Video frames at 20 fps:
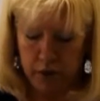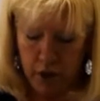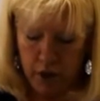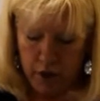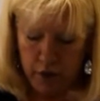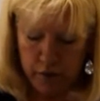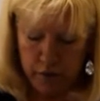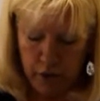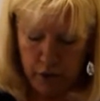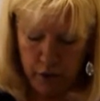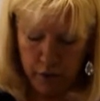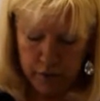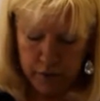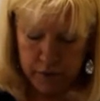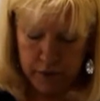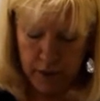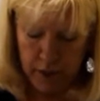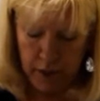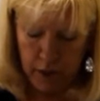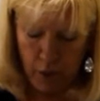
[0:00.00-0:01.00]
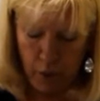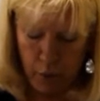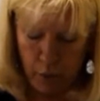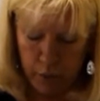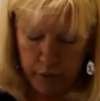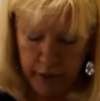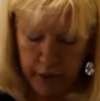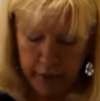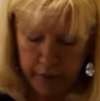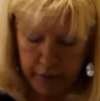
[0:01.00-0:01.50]
So you'll see a whole
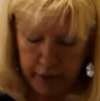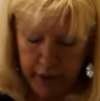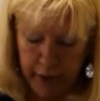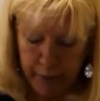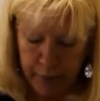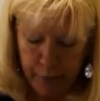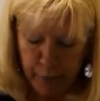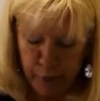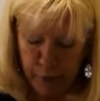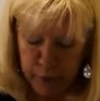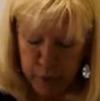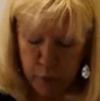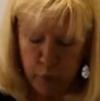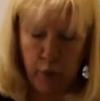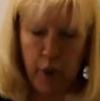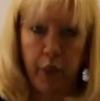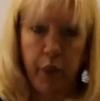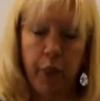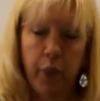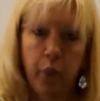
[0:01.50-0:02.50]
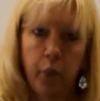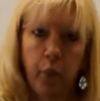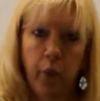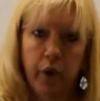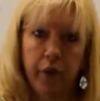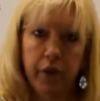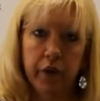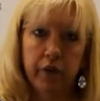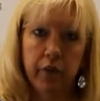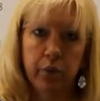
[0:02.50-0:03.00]
lot of labels with what
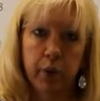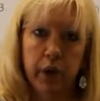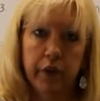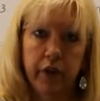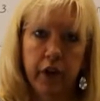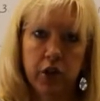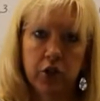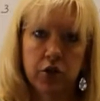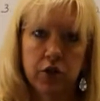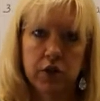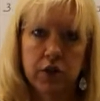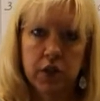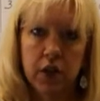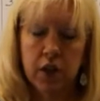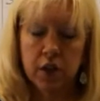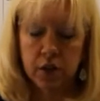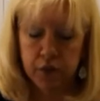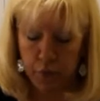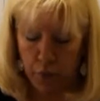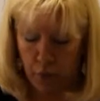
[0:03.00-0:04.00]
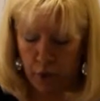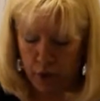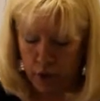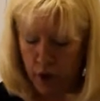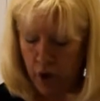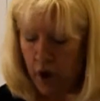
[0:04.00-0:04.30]
the abbreviation stands for.